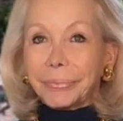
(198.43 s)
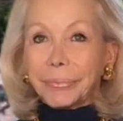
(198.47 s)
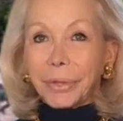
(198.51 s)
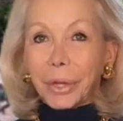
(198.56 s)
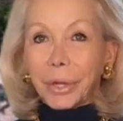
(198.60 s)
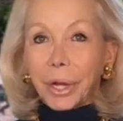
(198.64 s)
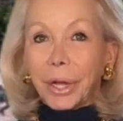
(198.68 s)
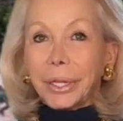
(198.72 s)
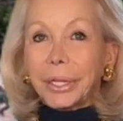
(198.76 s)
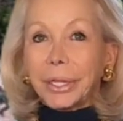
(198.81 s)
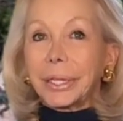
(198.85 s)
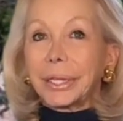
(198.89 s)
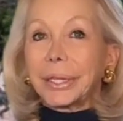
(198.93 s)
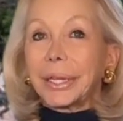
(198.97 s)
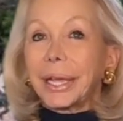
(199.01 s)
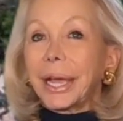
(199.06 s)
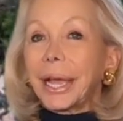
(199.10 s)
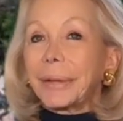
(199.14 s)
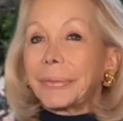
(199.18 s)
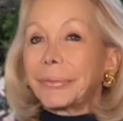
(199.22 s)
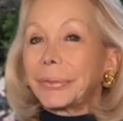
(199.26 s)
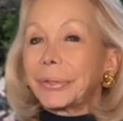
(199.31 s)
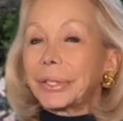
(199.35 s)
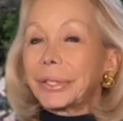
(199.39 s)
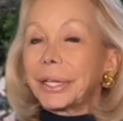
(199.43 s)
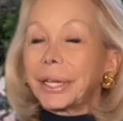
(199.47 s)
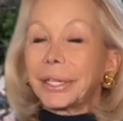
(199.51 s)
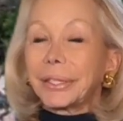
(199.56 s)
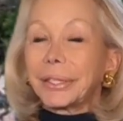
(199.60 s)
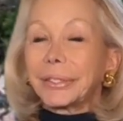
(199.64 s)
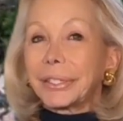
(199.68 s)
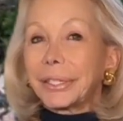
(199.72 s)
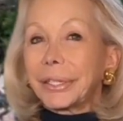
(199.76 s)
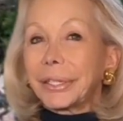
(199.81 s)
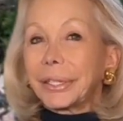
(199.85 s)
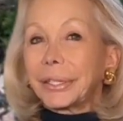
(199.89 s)
Targeted
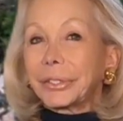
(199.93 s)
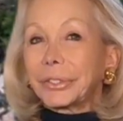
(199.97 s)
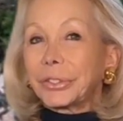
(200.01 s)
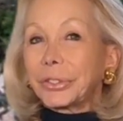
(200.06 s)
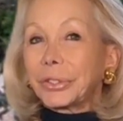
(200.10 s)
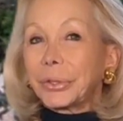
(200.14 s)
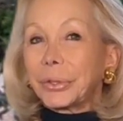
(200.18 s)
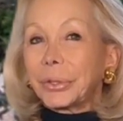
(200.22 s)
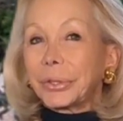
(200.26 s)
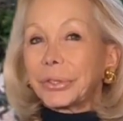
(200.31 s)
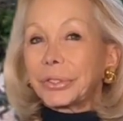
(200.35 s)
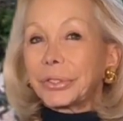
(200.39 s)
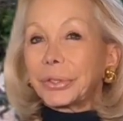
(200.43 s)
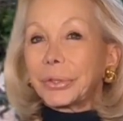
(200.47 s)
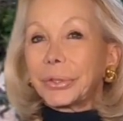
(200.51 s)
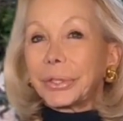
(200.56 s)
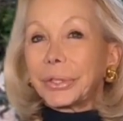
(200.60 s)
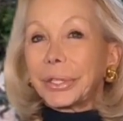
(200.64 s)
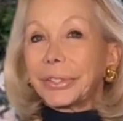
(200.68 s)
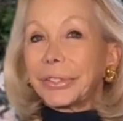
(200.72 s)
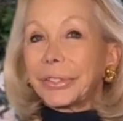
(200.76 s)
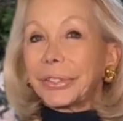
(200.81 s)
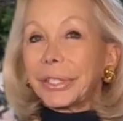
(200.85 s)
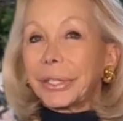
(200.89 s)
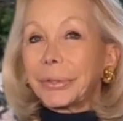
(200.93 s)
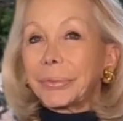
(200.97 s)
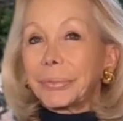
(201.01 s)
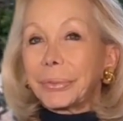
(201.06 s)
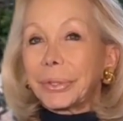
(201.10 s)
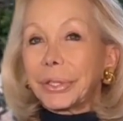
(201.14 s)
advertising ensures your listing